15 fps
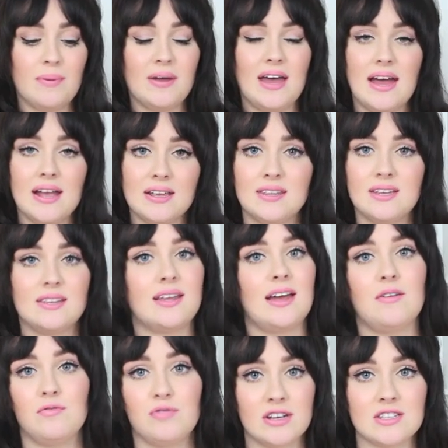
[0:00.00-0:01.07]
it in and then
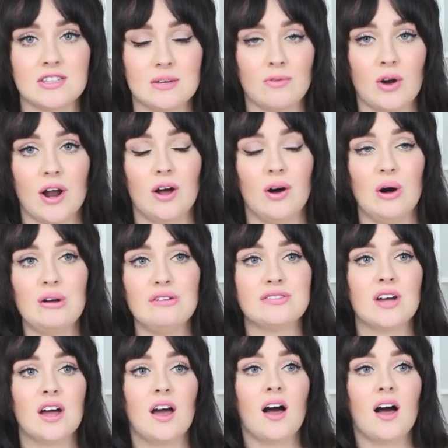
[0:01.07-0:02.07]
they rinse it right off.